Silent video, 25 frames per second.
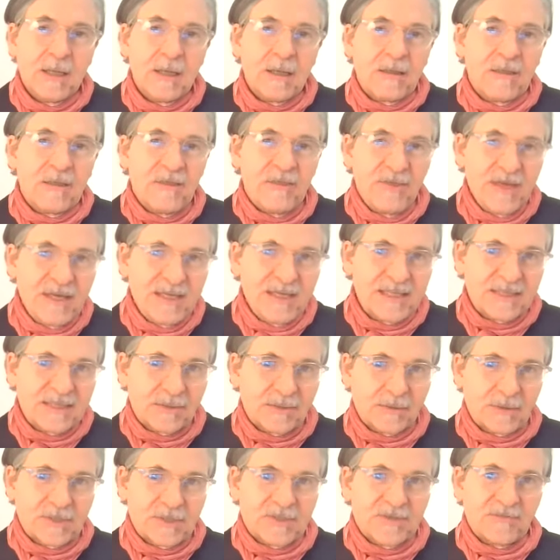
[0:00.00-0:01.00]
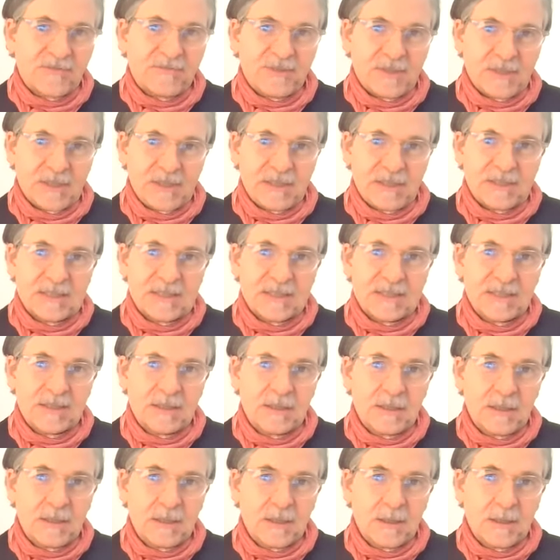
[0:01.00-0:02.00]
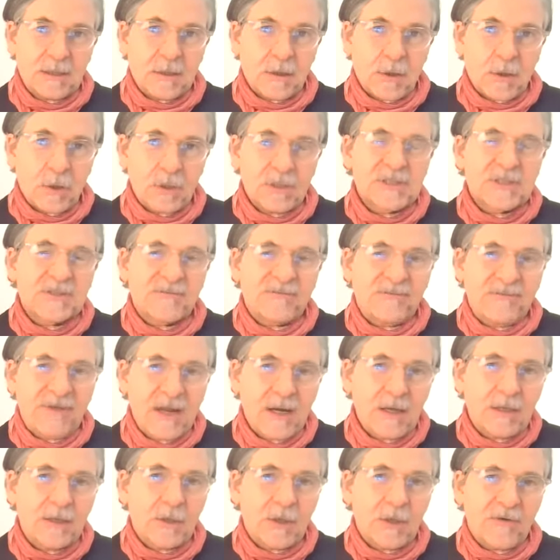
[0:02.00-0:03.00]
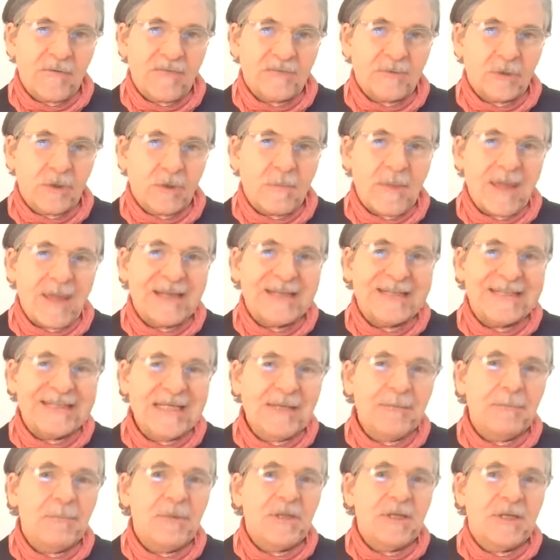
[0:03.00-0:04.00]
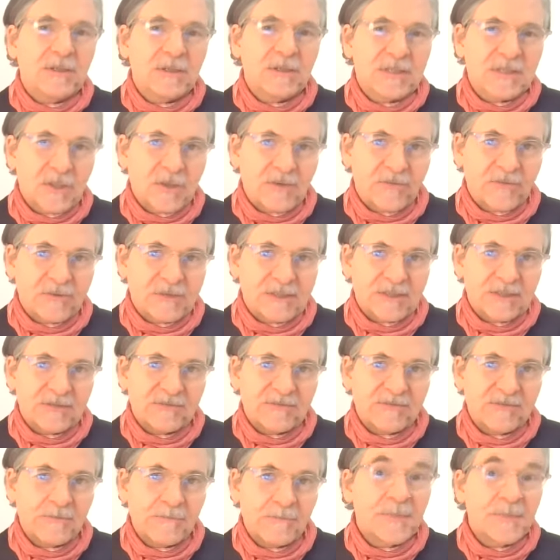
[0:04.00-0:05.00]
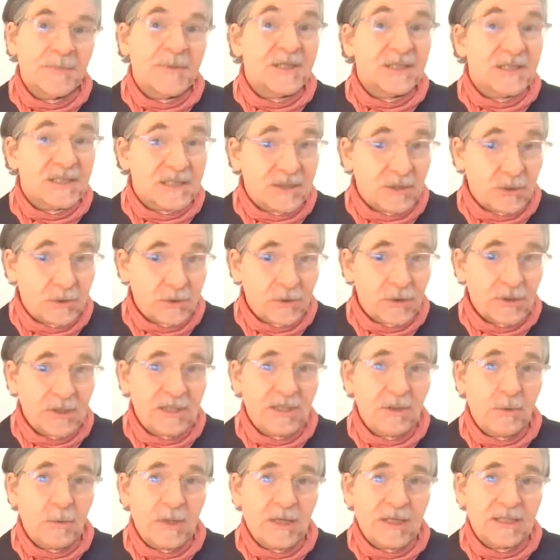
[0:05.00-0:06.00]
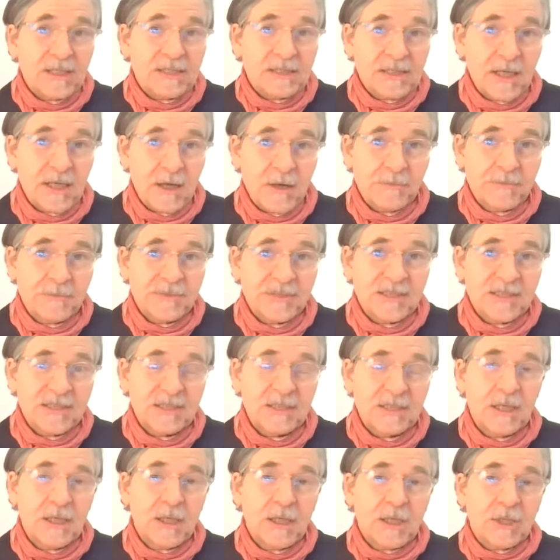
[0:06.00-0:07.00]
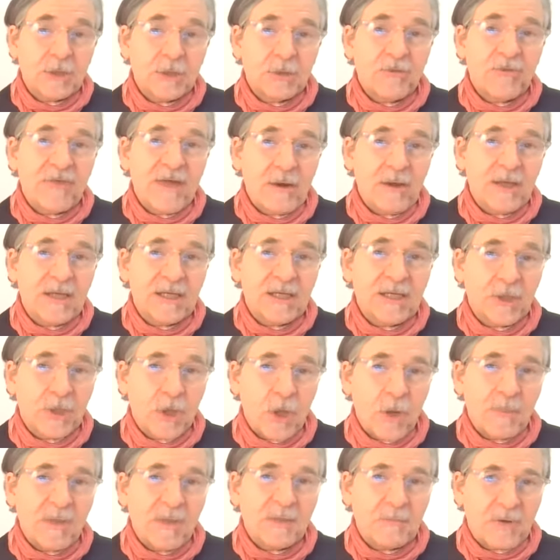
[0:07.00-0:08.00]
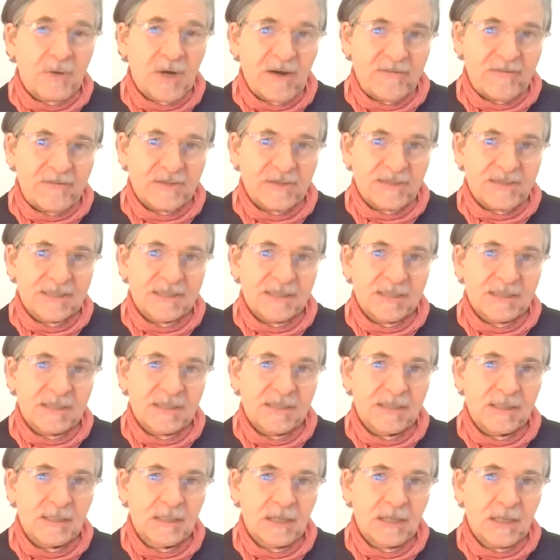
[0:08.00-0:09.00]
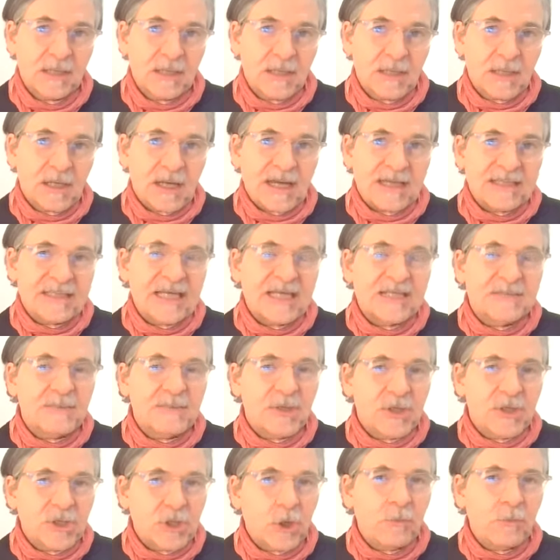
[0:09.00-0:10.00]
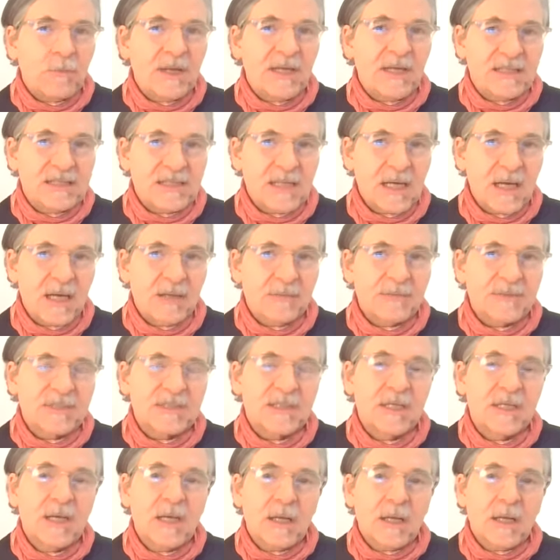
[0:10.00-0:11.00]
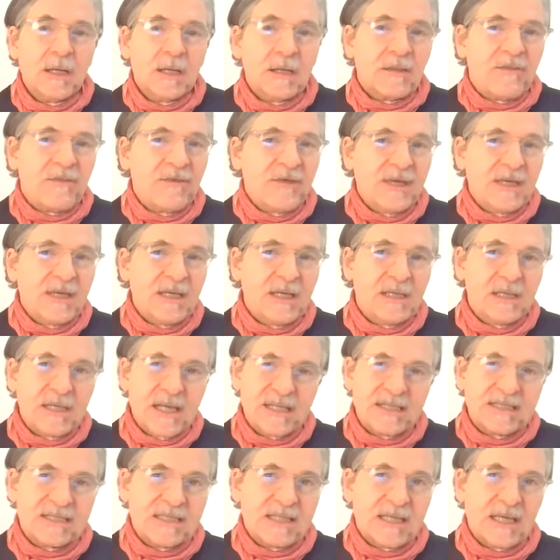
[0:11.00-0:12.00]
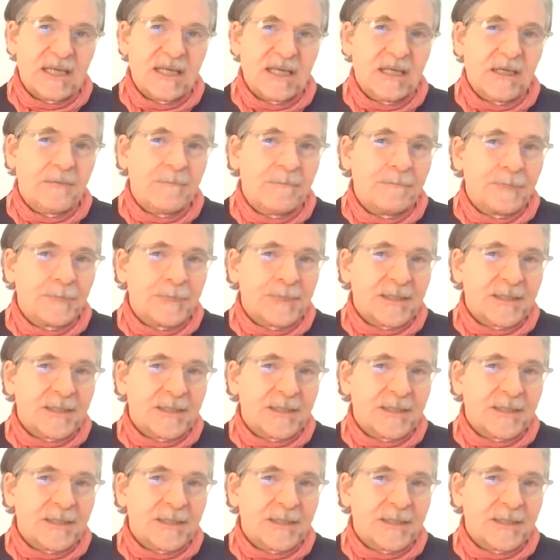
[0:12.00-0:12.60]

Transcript: these sorts of elites also very often remain deeply conservative, certainly when it comes to their economic preferences. As has been shown many times, the, let's say,